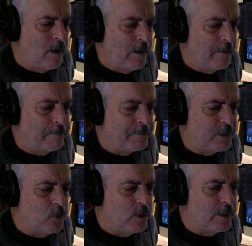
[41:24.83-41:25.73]

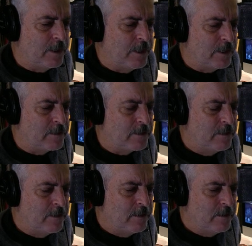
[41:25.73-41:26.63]
You can
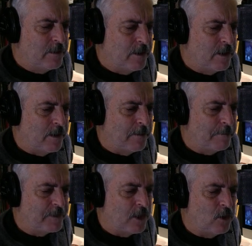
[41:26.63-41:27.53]
get
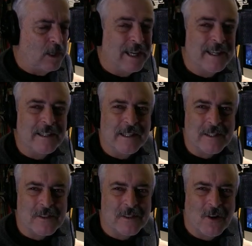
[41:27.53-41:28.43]
lead
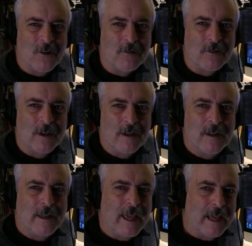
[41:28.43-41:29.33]
itself
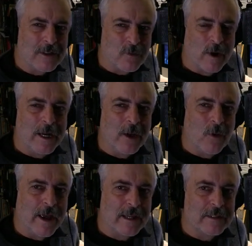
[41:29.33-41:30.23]
has
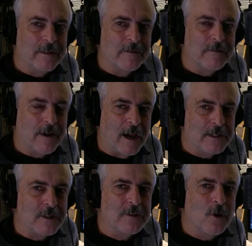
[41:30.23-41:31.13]
radioactive
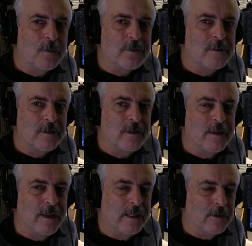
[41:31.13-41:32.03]
isotopes,
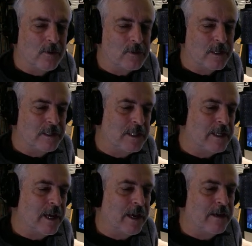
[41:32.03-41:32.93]
and those can
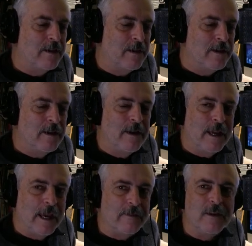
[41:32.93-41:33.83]
decay.
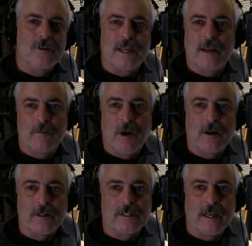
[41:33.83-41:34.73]
And they use that in
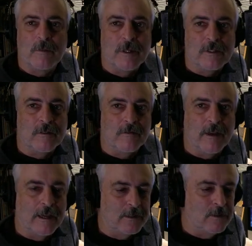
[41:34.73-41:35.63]
modern sediments, in
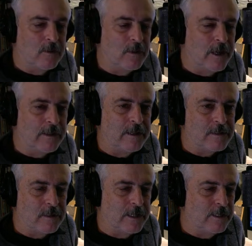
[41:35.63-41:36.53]
fact. So I
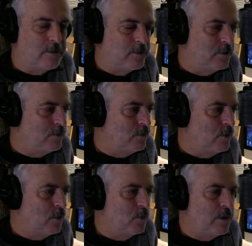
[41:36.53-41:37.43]
think it's lead
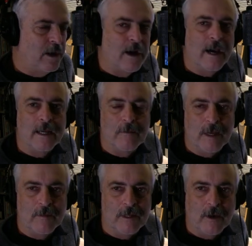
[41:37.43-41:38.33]
209,
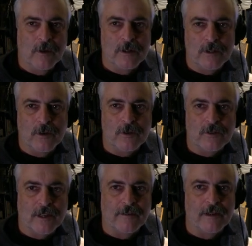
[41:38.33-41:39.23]
maybe go to
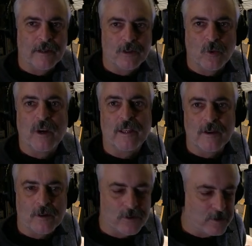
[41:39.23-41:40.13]
207 in 20
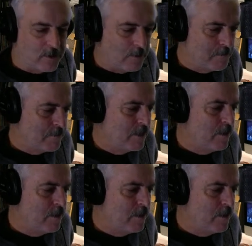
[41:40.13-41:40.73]
years or so.